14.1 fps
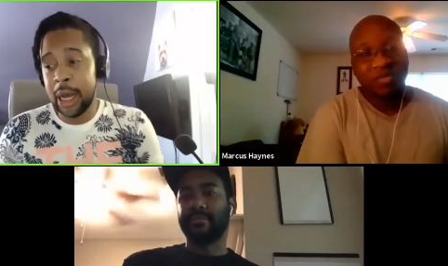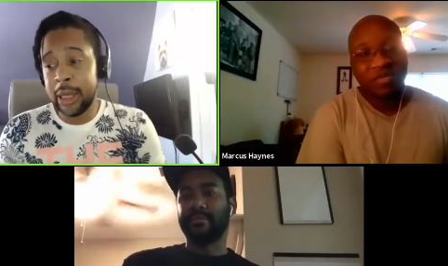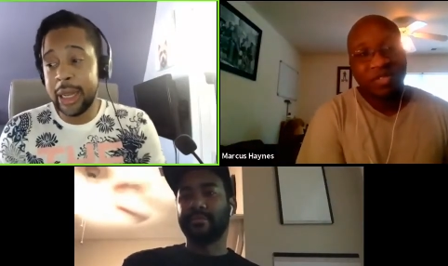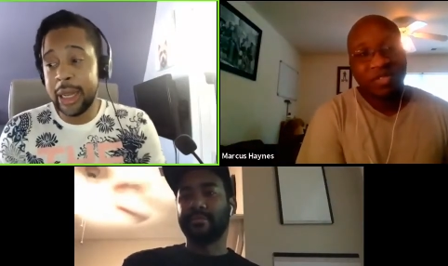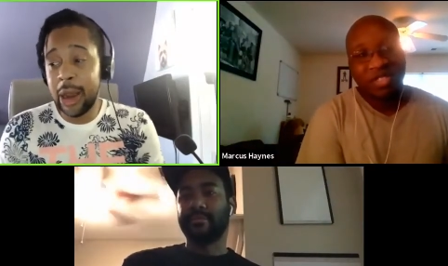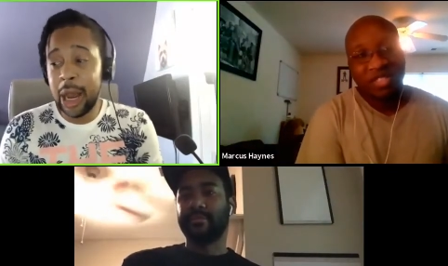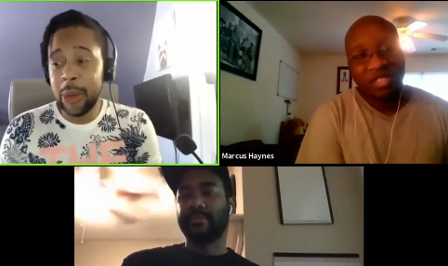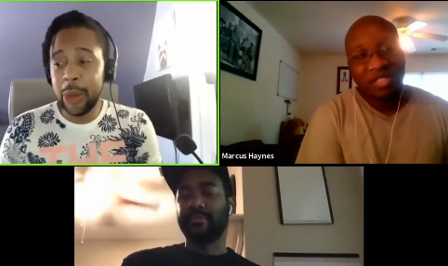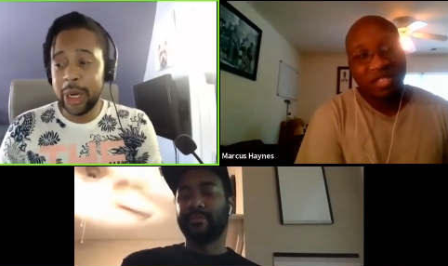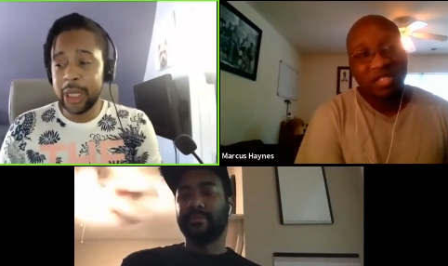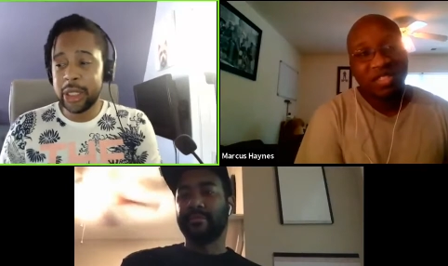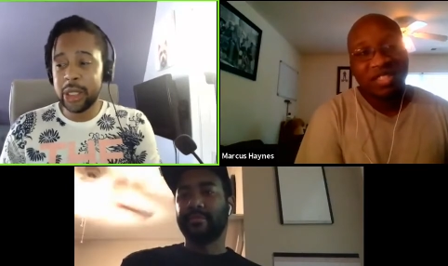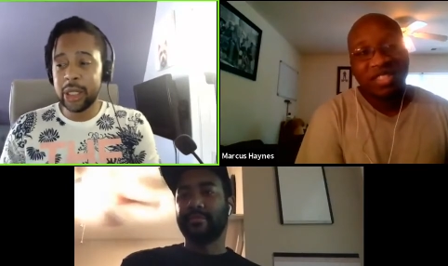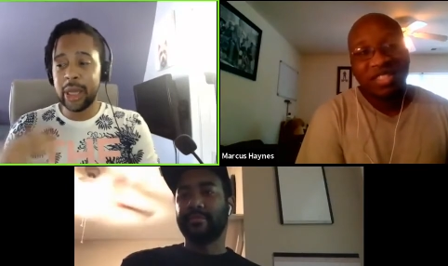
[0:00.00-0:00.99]
Speaker 1: now I
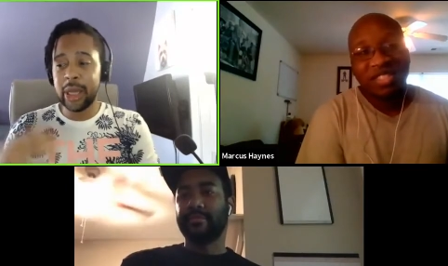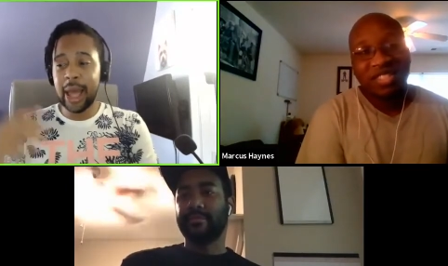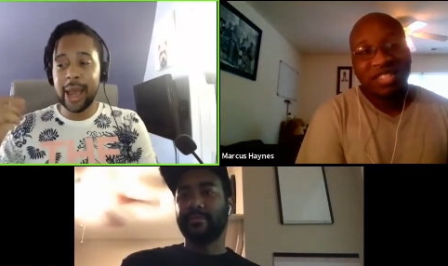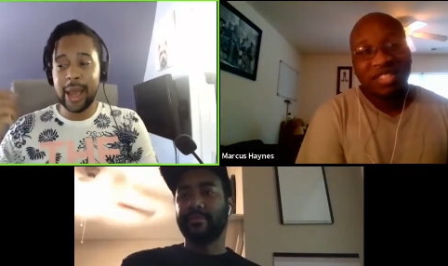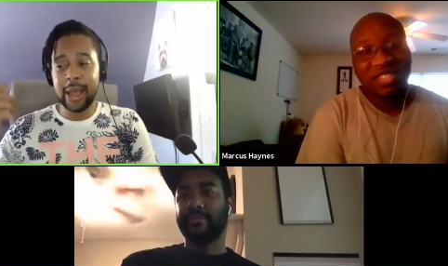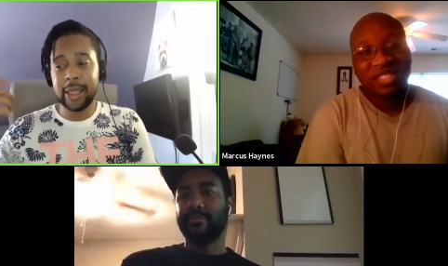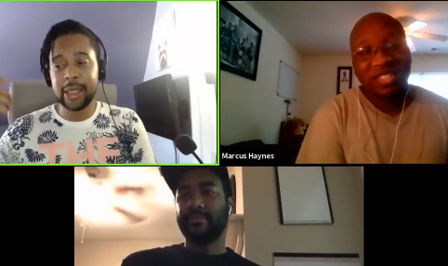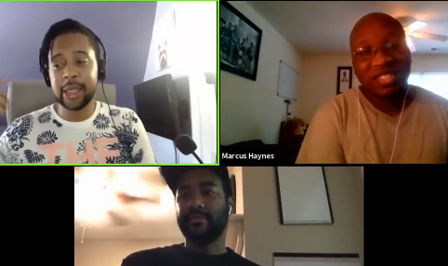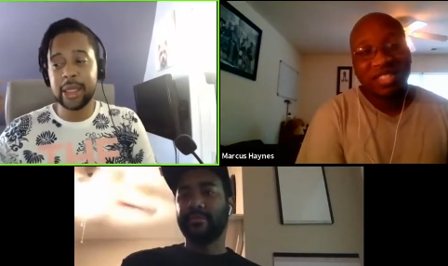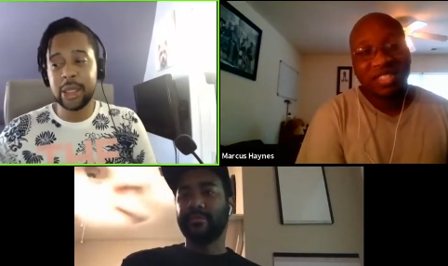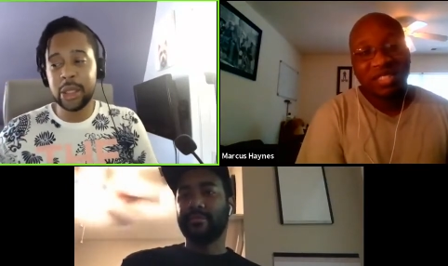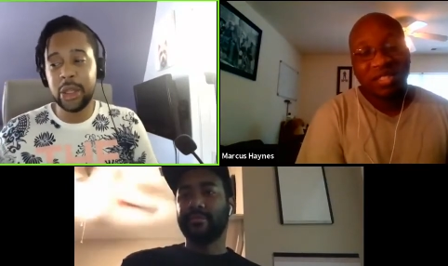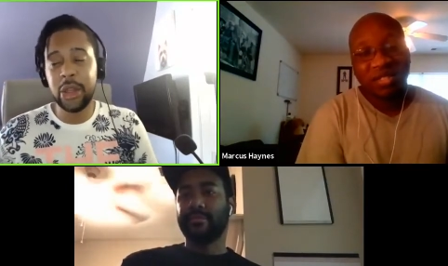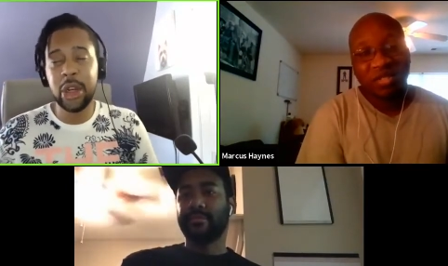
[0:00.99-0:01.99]
wanted to
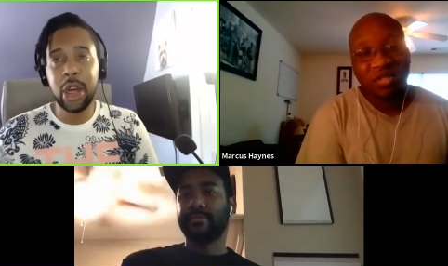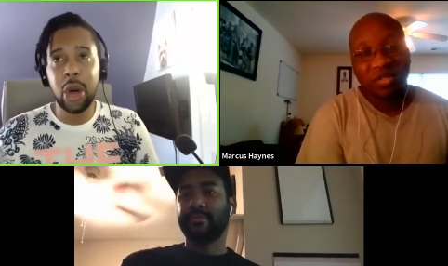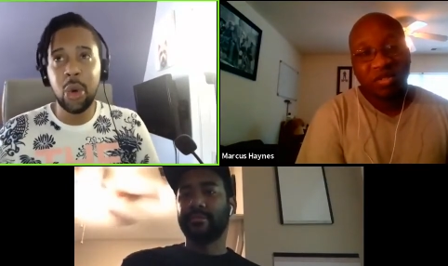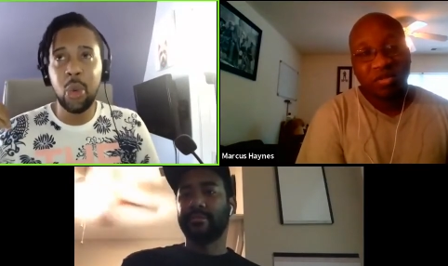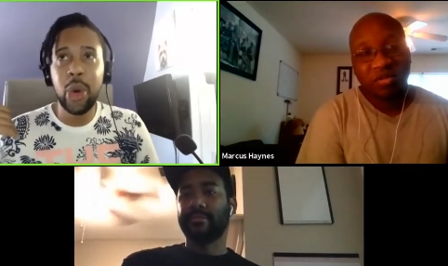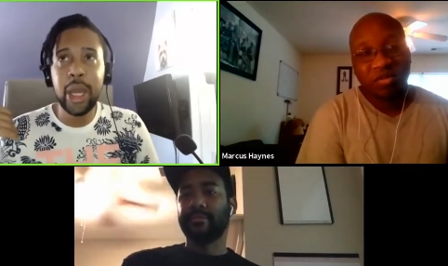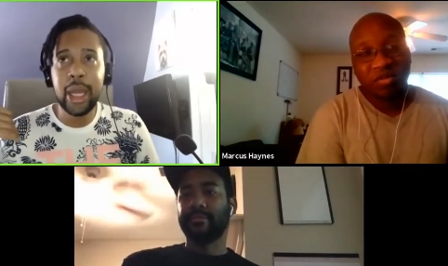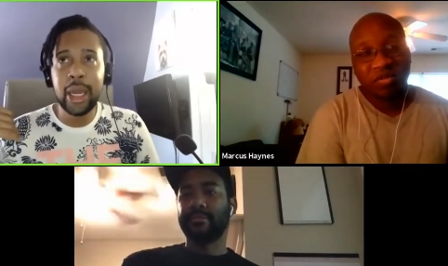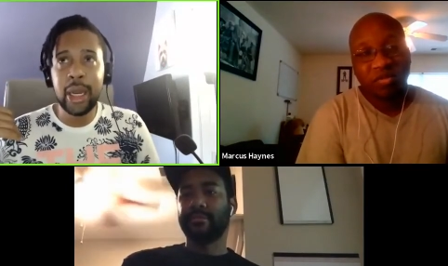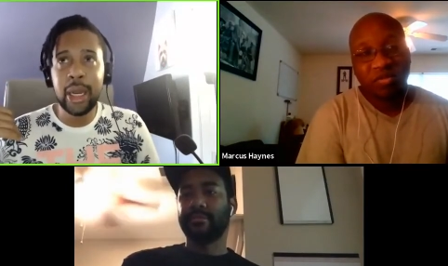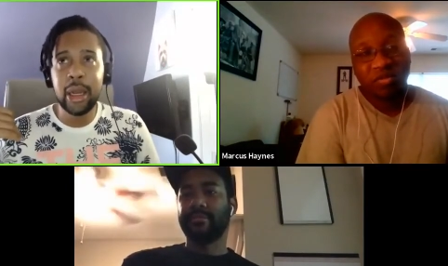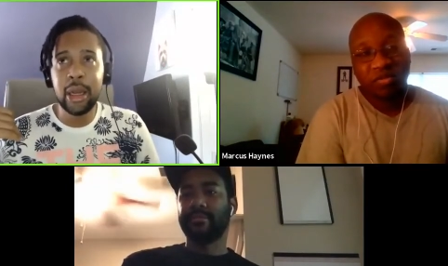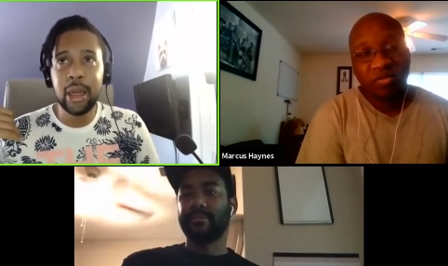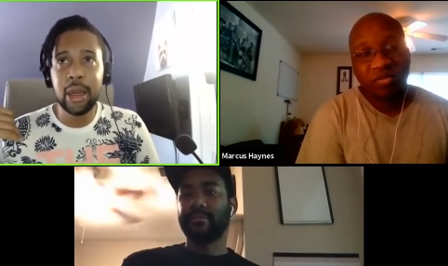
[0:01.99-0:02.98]
ask, you know, when